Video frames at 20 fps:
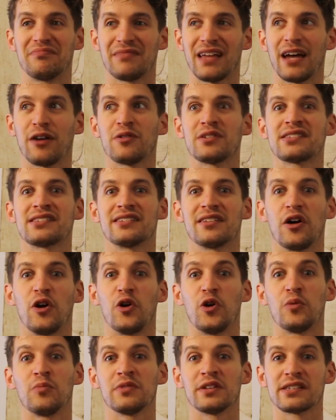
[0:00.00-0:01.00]
I wasn't
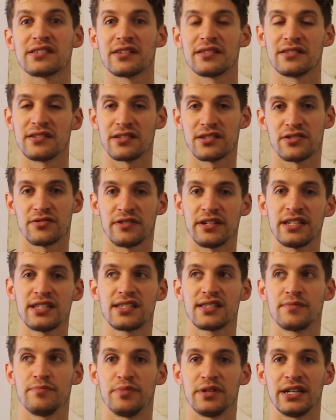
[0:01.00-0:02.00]
homeless on the
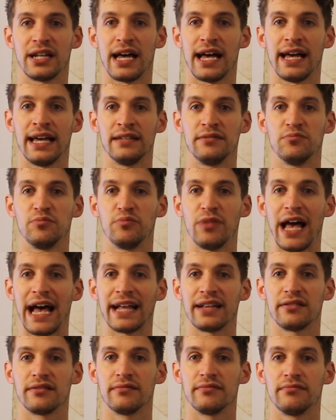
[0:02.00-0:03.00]
streets, but I
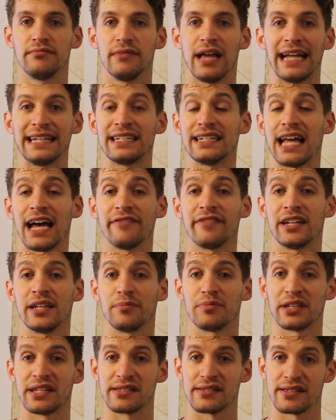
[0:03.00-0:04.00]
didn't have any
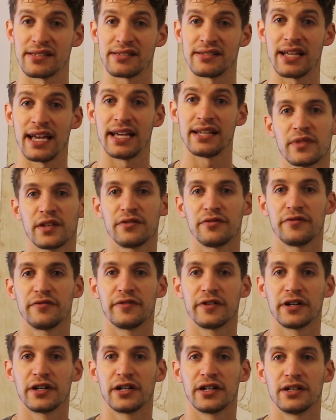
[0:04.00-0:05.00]
place to stay
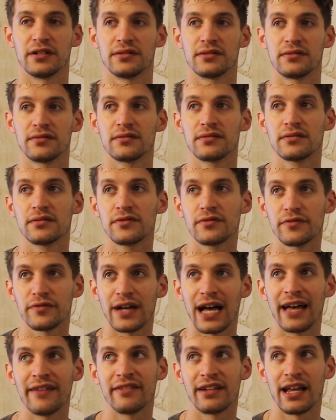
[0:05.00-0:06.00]
for
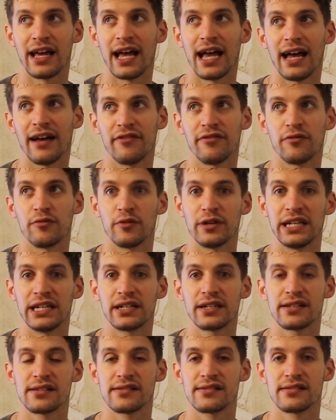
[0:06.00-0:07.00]
5.5
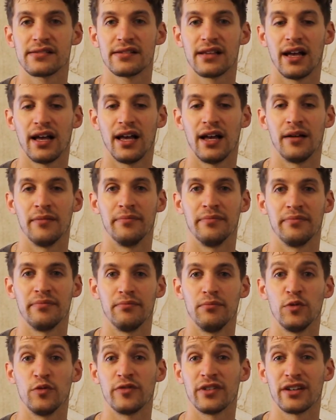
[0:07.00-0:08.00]
weeks,
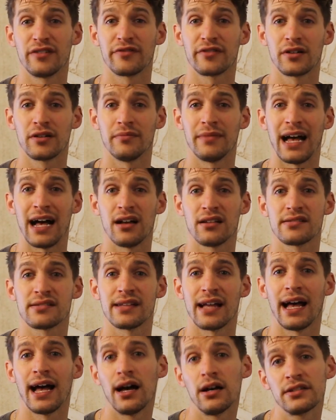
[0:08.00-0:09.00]
moving from house
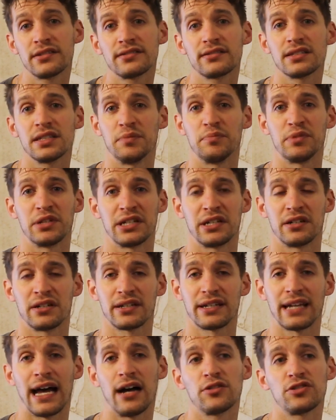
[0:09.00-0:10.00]
to house, sleeping
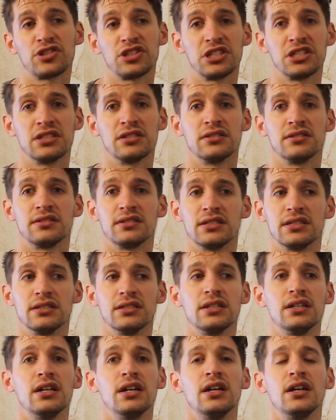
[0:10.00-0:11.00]
on couches and